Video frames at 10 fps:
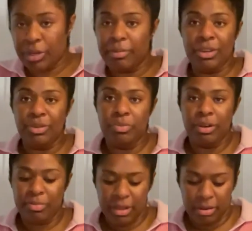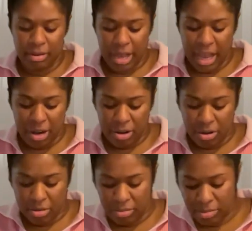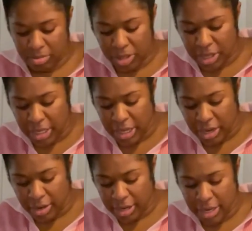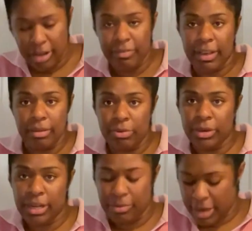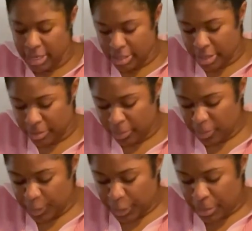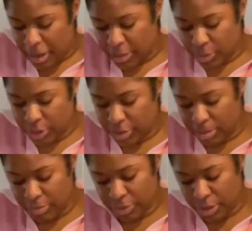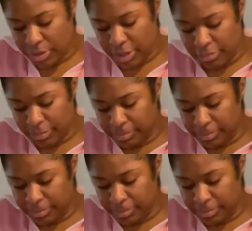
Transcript: I mean, you would have been at home cooking dinner and unavailable anyway, so might as well do something for yourself.